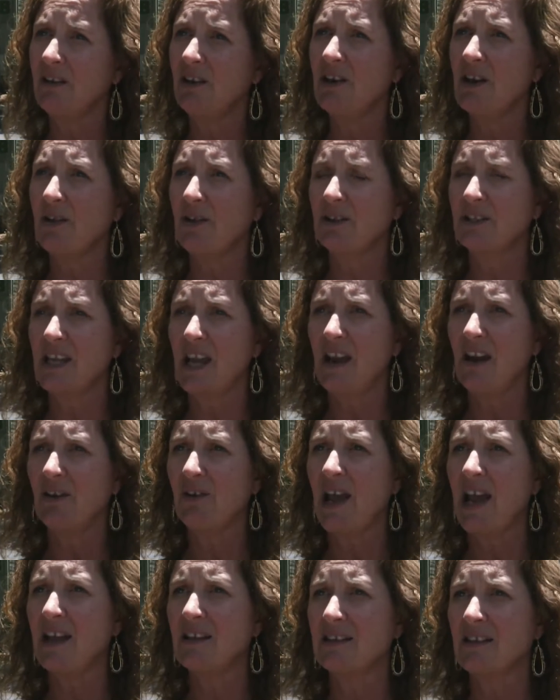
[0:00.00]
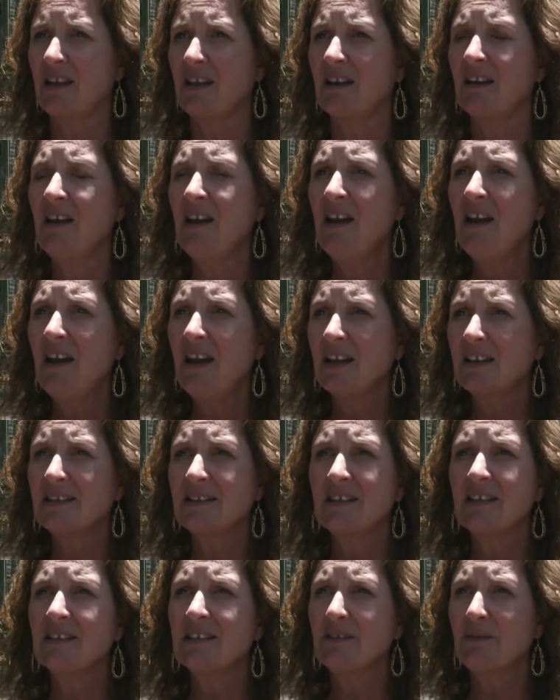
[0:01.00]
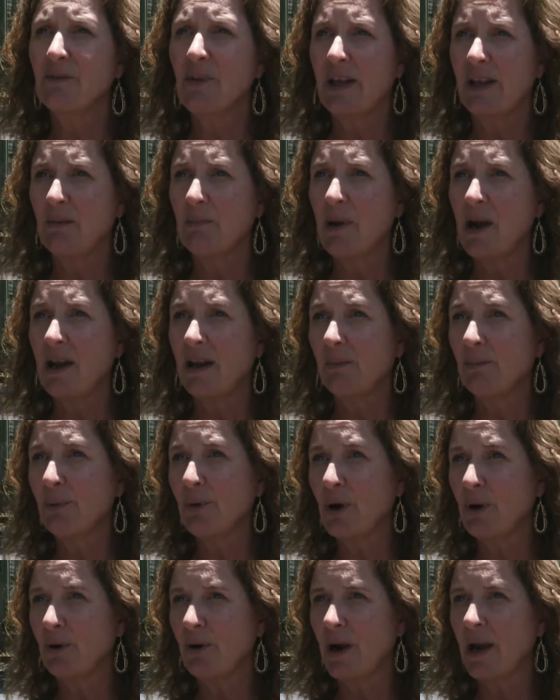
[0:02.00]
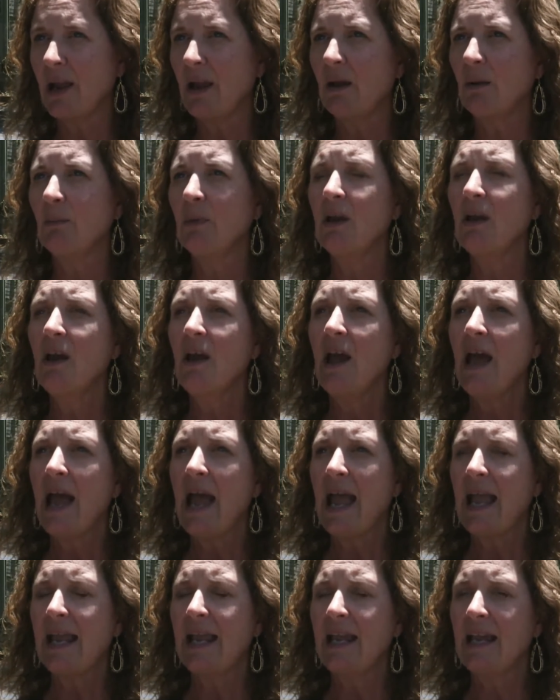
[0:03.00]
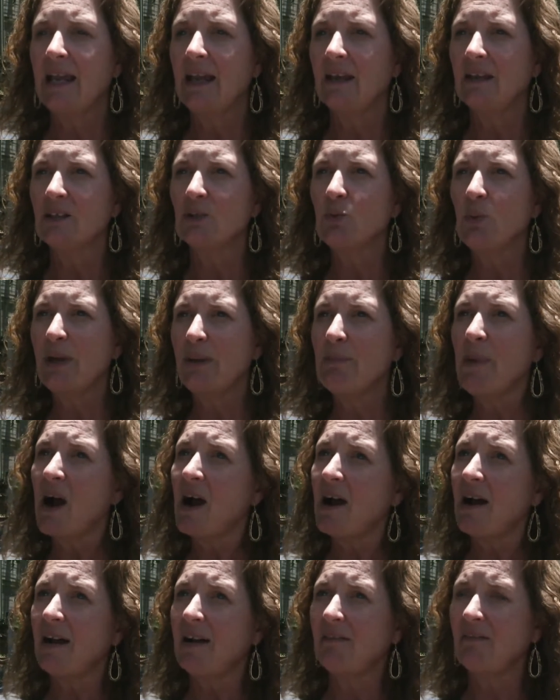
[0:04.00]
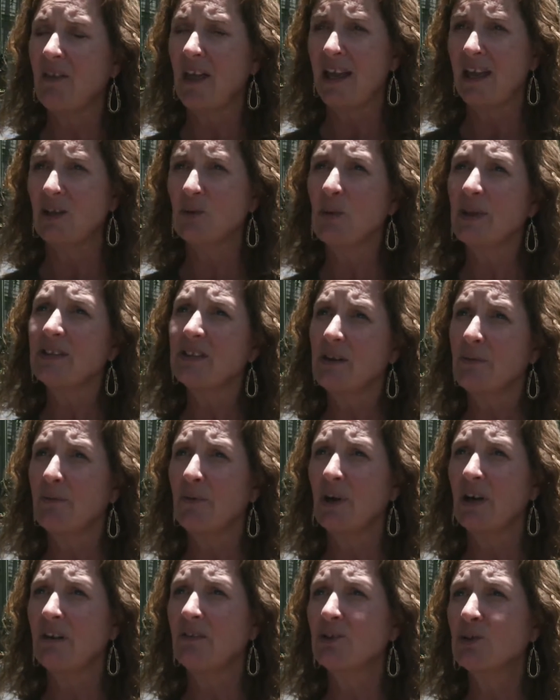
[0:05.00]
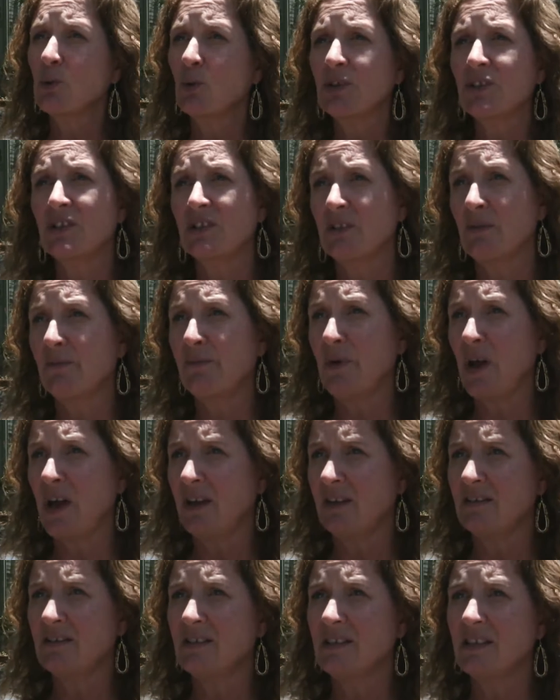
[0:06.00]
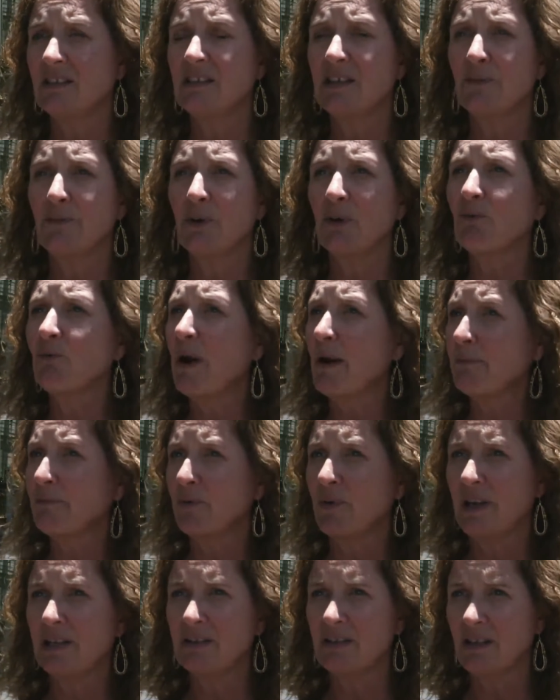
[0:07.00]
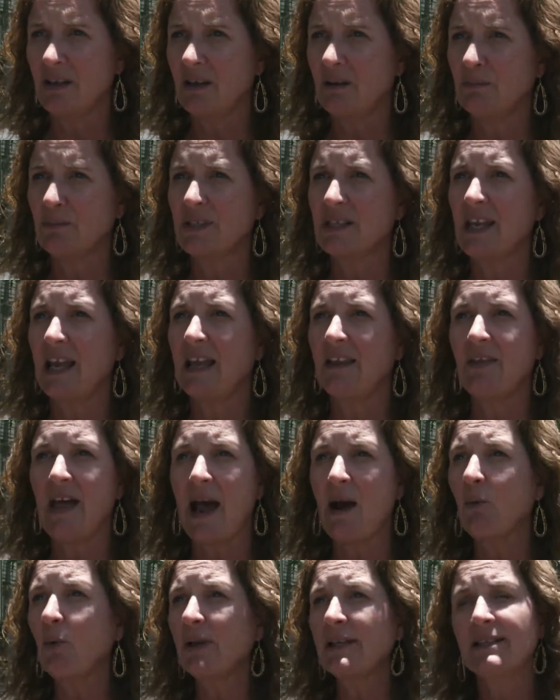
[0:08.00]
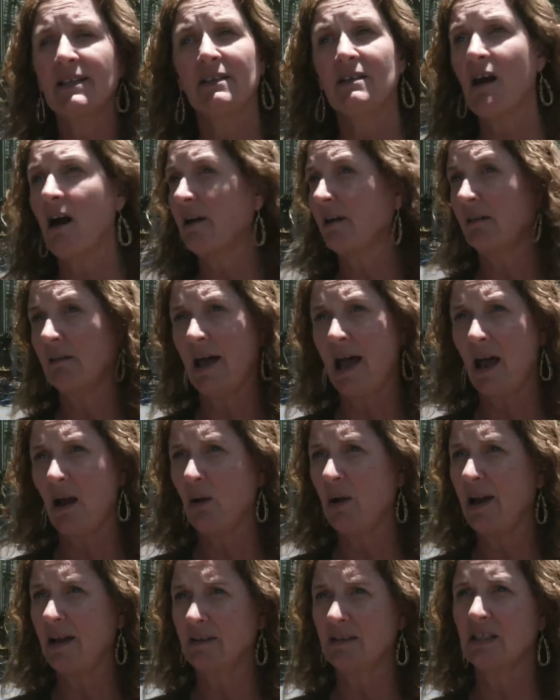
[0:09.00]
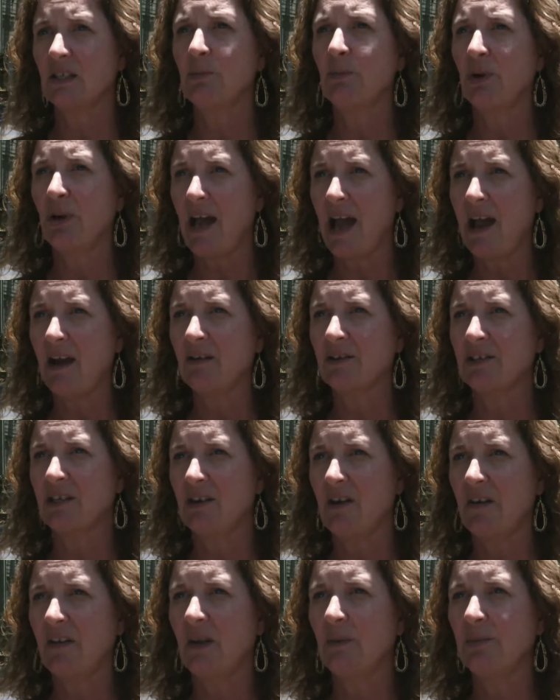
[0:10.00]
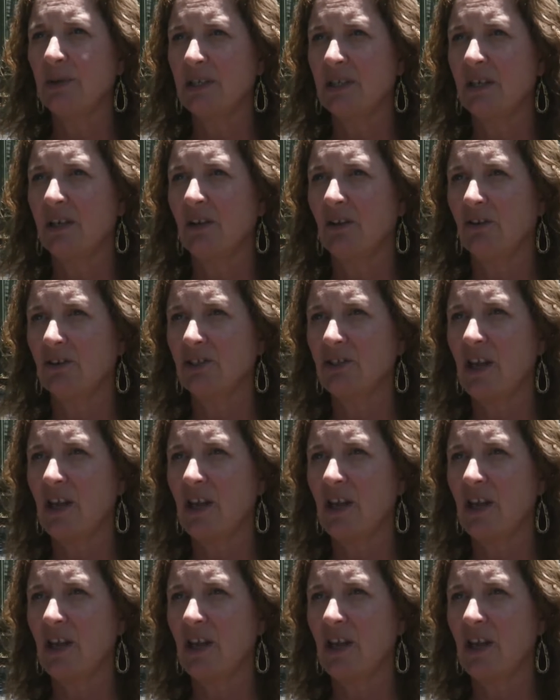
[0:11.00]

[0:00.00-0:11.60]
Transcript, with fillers: You know, the town has a extensive land buying program and we buy land with different sources of funds and different referendums and that one did not allow us to put housing on that particular